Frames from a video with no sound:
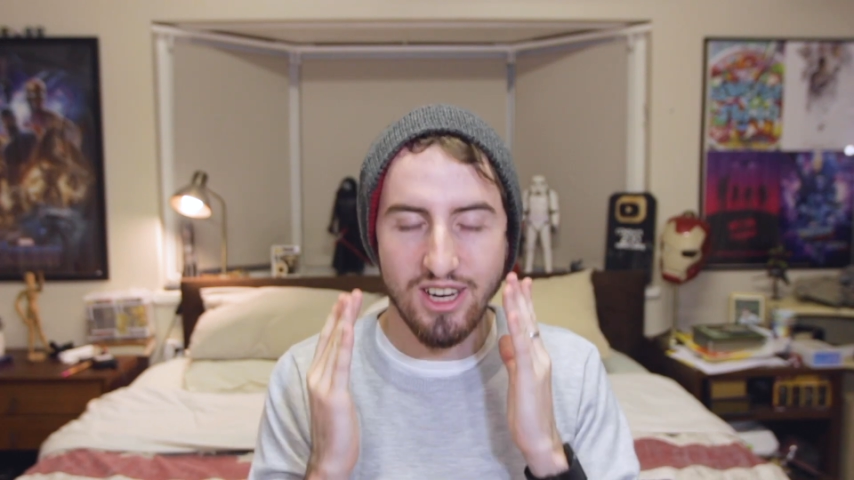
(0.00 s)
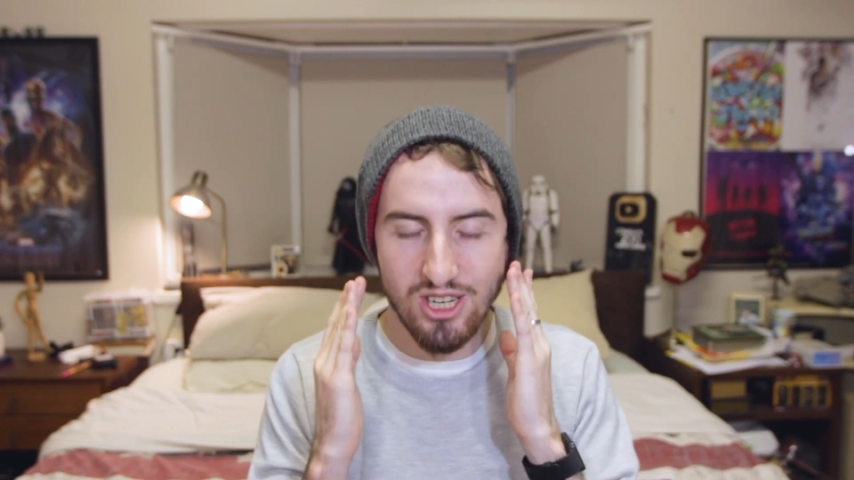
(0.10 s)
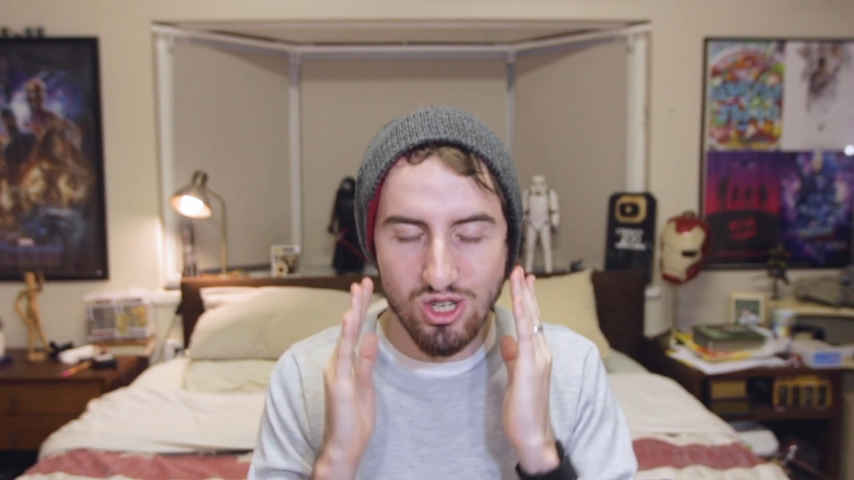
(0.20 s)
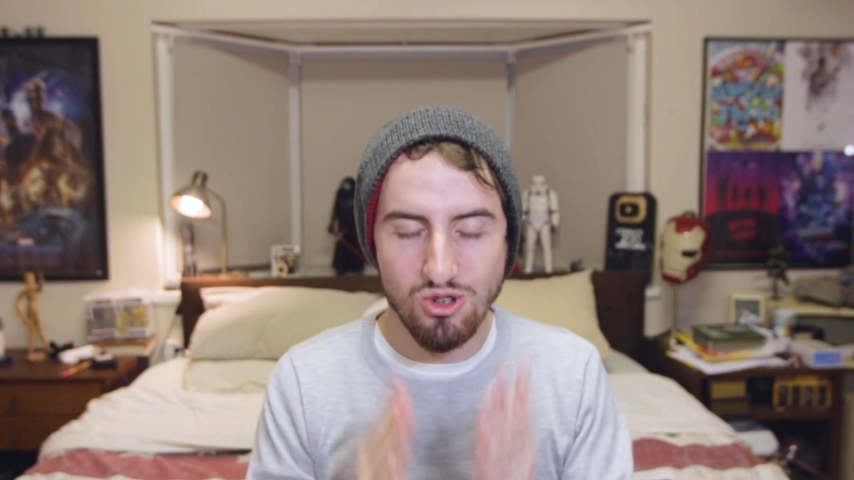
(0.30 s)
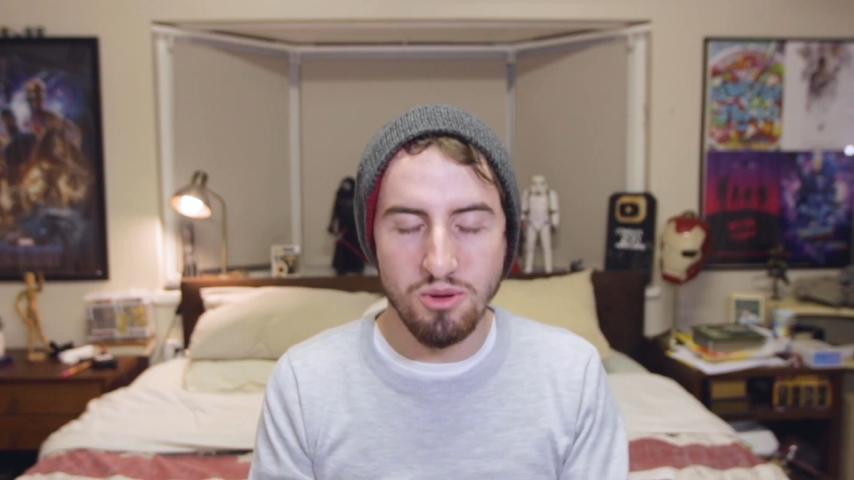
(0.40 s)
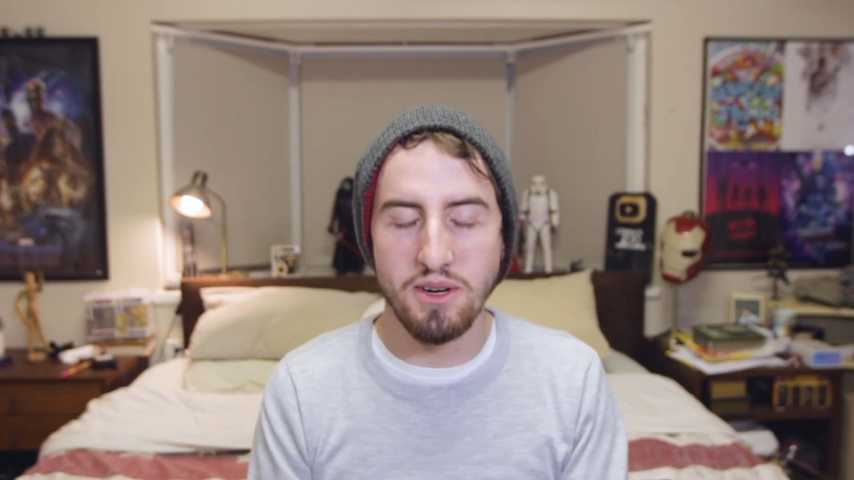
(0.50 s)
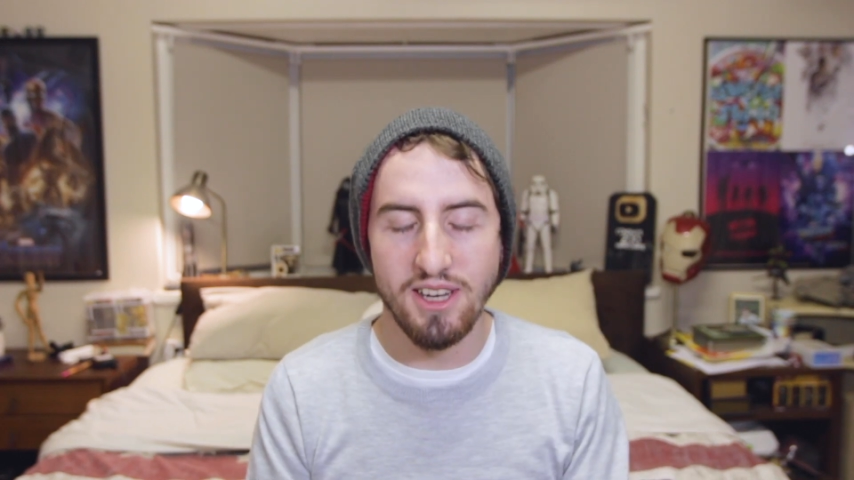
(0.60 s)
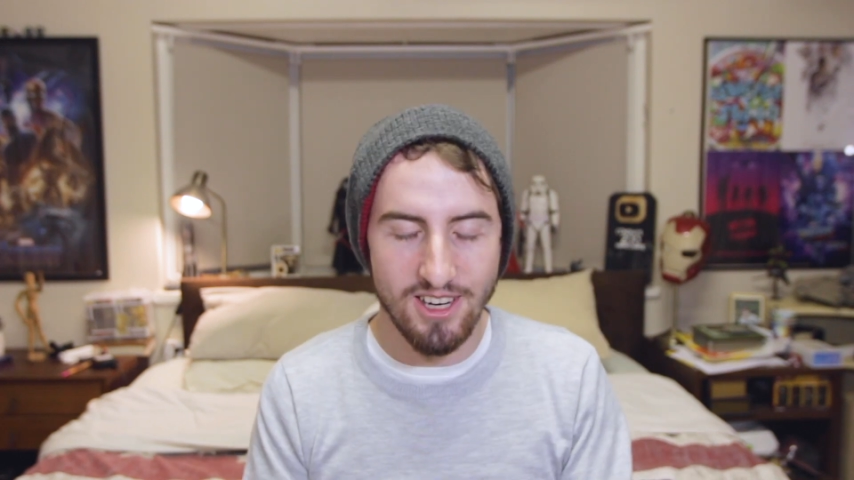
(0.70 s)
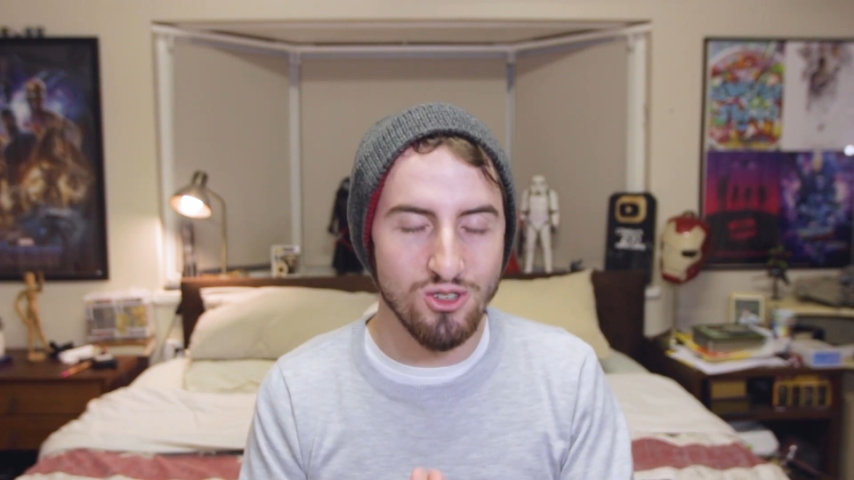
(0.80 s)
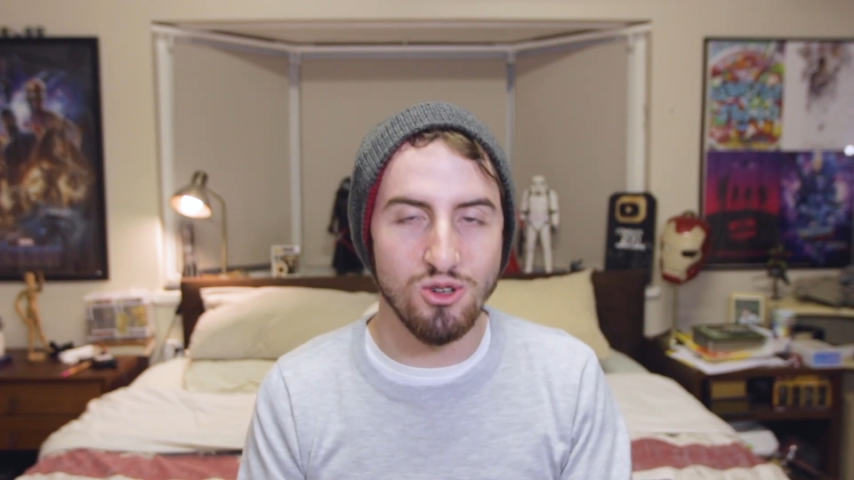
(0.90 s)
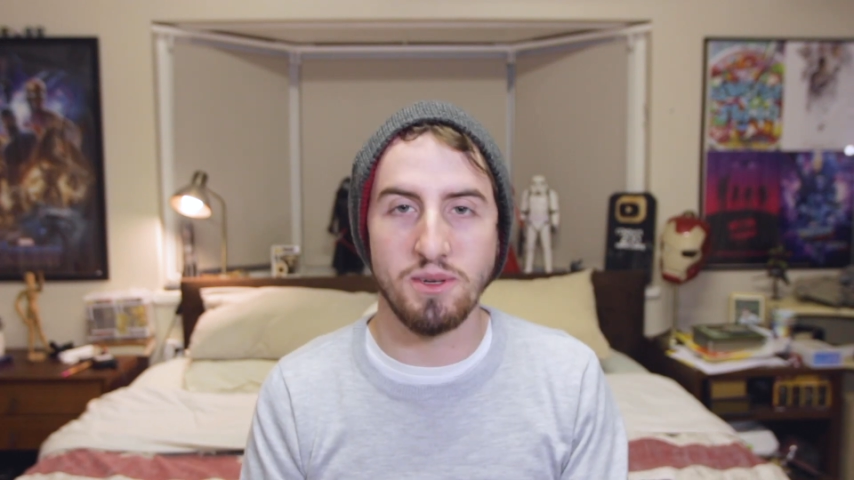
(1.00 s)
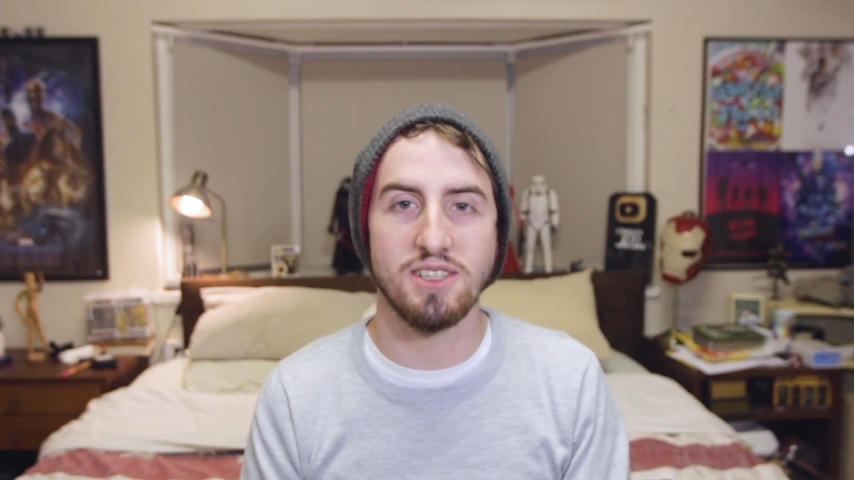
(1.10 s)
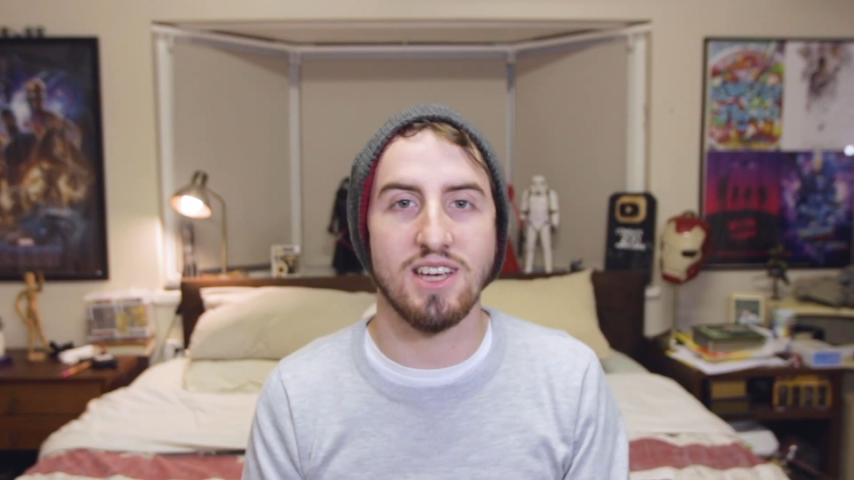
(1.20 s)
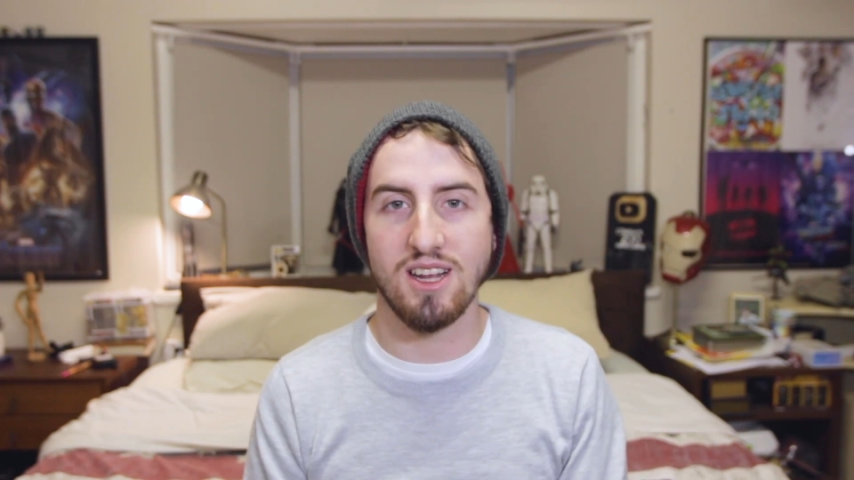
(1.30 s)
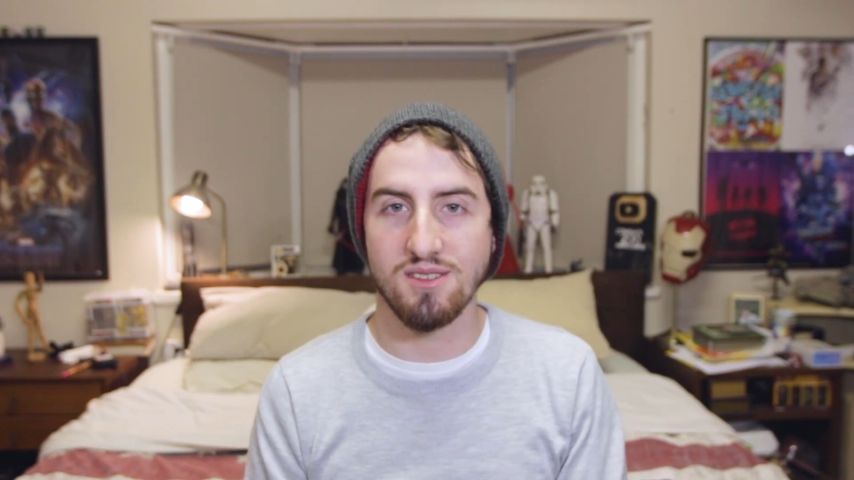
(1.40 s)
extremely
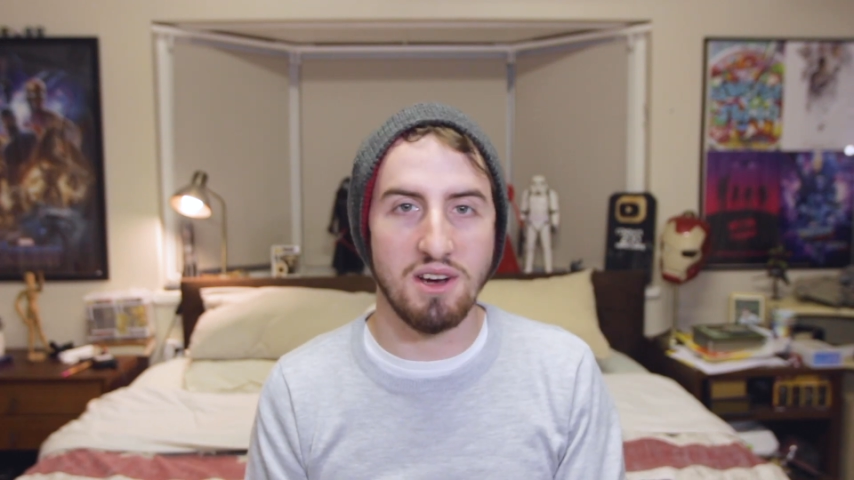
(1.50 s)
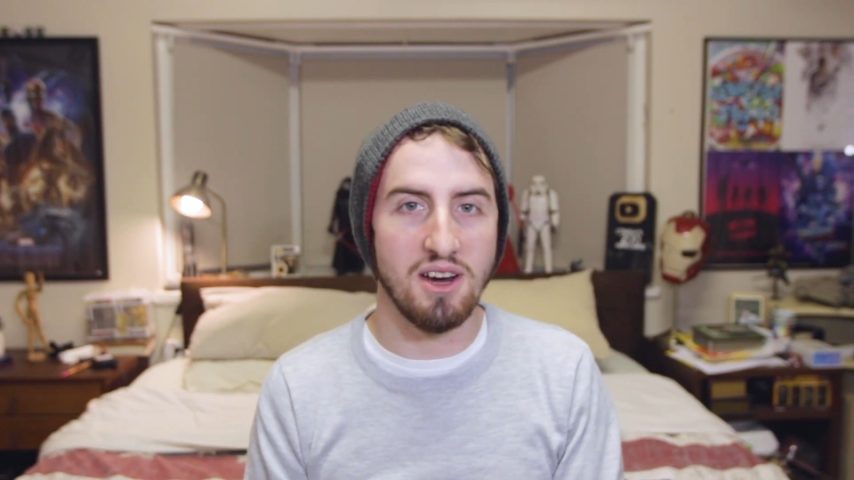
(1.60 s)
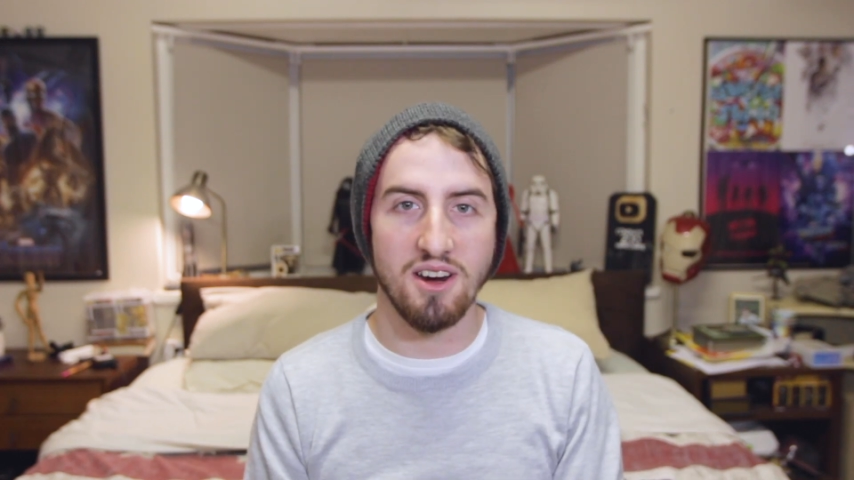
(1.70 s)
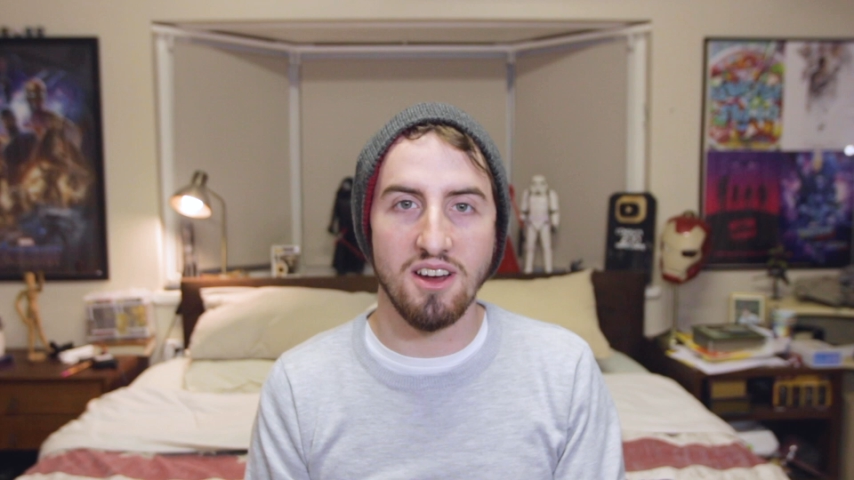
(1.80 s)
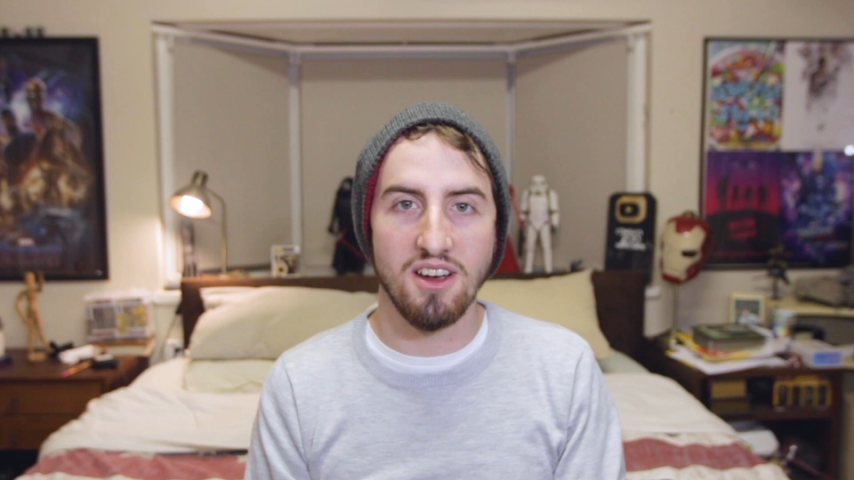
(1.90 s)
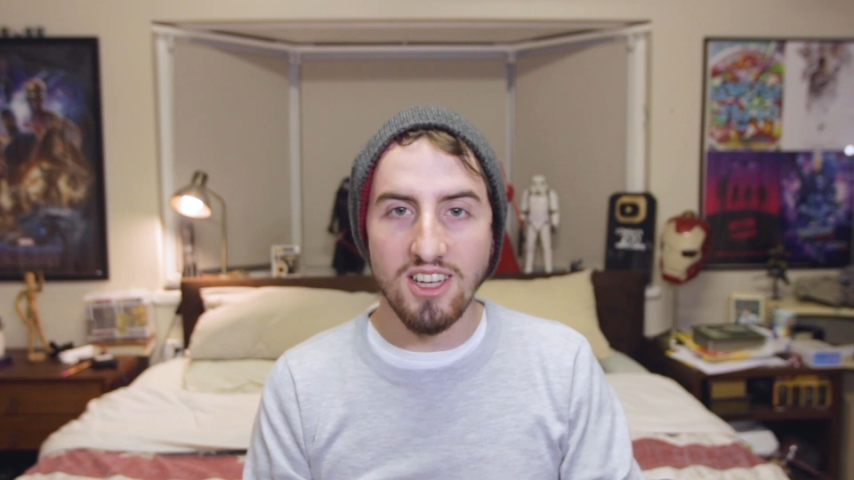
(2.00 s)
satisfying.